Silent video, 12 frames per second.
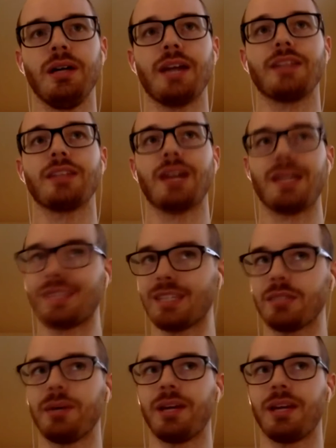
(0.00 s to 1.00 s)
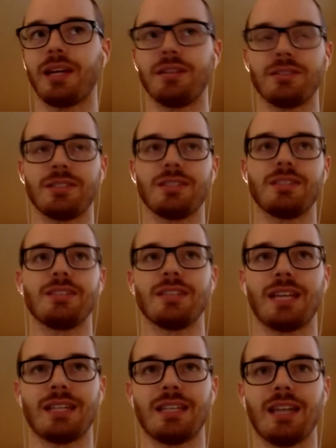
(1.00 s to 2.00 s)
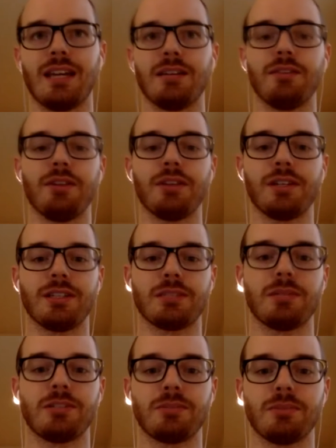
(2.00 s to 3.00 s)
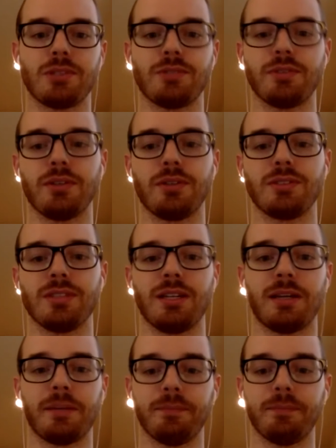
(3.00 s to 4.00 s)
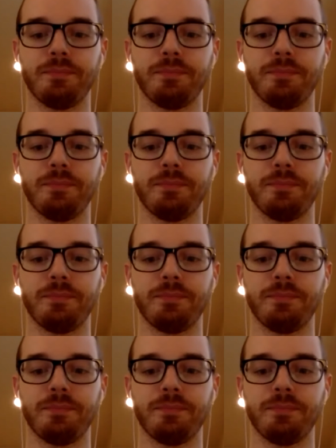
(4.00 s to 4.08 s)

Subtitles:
I think the way it handles this is like at the end of all the customized merge flows, like